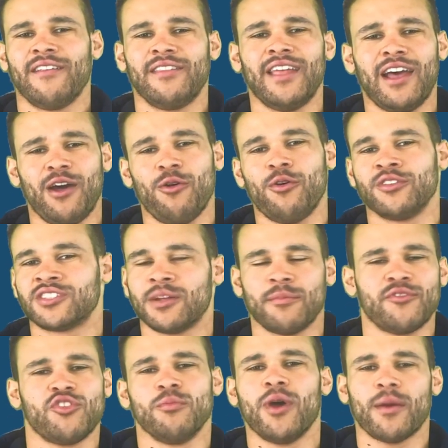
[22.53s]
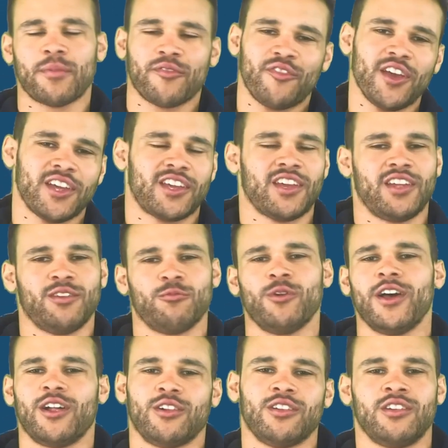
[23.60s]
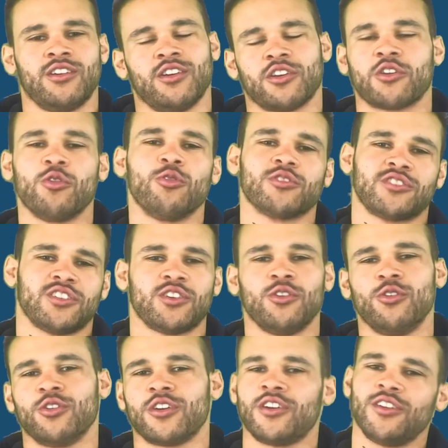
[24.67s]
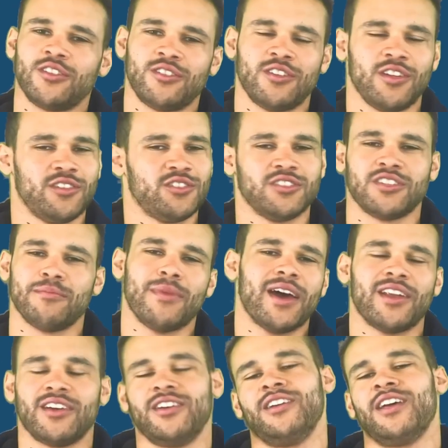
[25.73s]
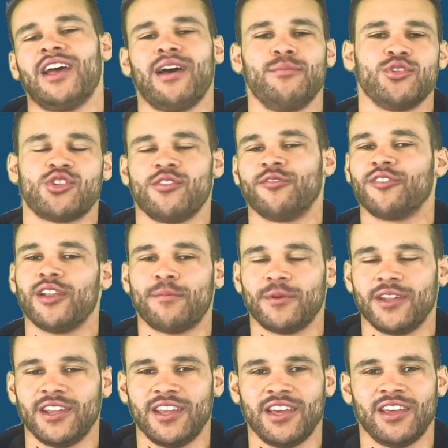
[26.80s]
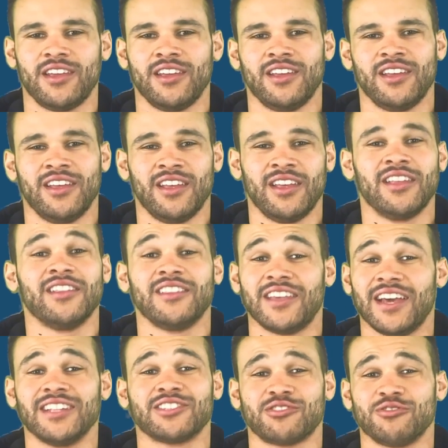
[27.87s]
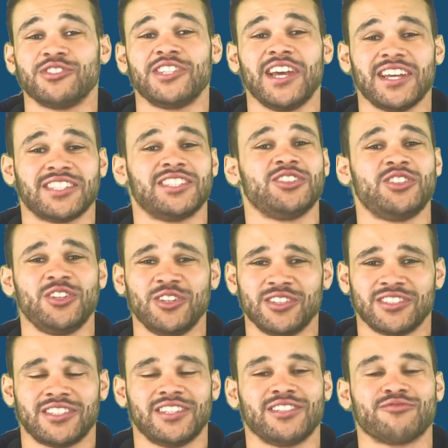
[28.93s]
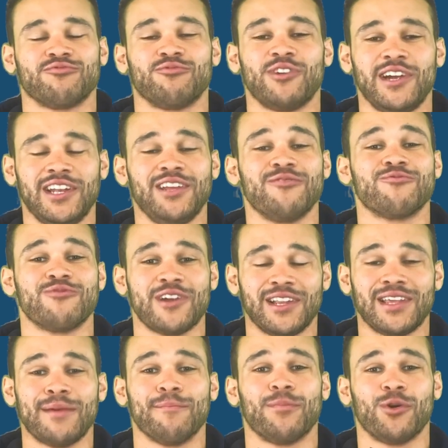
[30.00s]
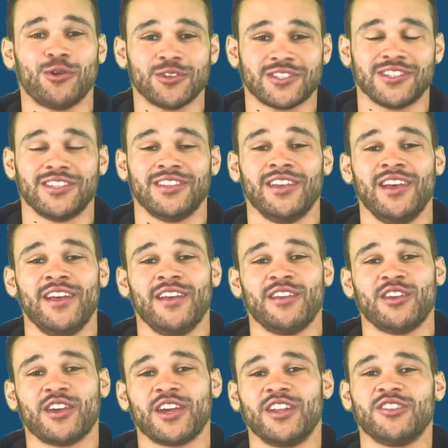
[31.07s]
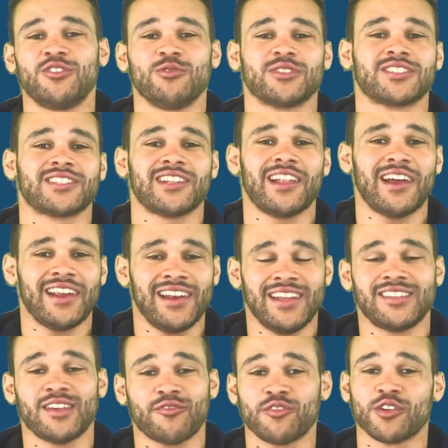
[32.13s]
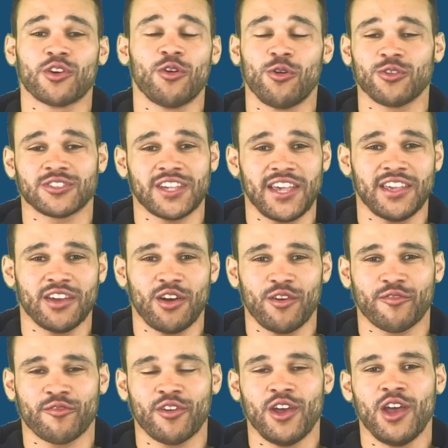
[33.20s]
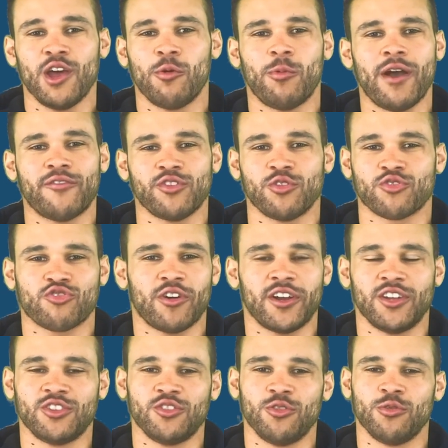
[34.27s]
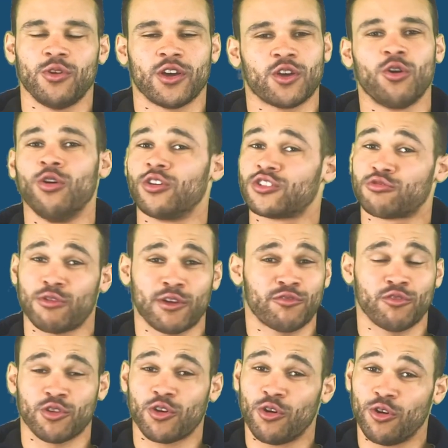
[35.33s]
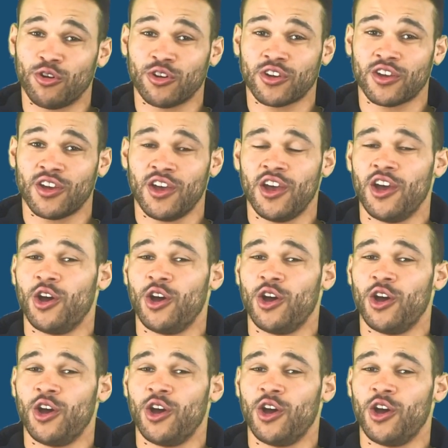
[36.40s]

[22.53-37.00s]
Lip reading: Now, some of you might be thinking, well, a cork's a cork. Does it matter how much you're flipping in it? The answer is yes, it does. It's really, really important. You're going to do a slightly different cork takeoff, whether you're trying to do a cork swing through cork,